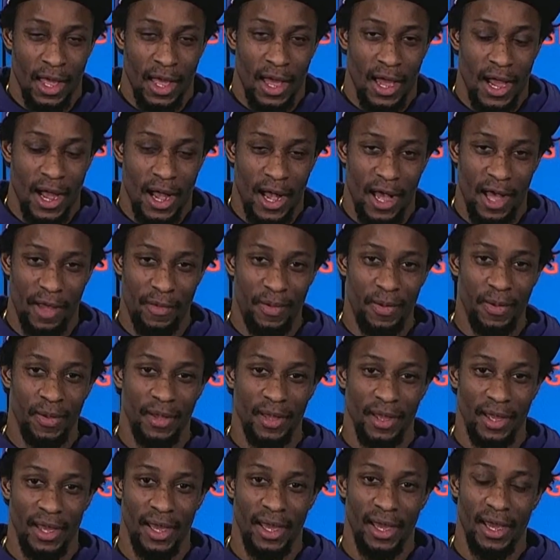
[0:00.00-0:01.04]
I
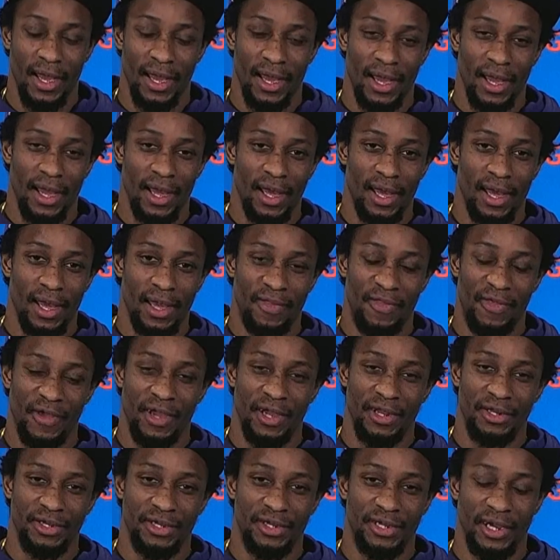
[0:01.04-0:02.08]

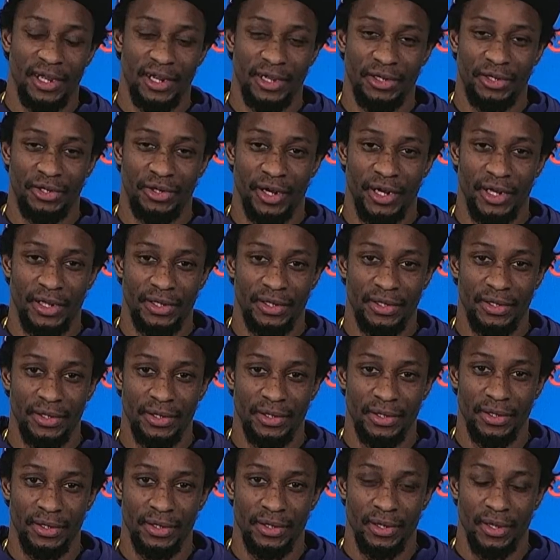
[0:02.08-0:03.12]
think it just illustrates,
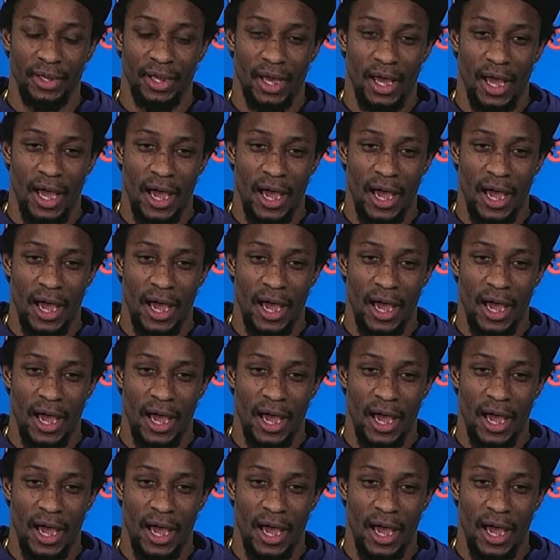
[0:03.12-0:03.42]
the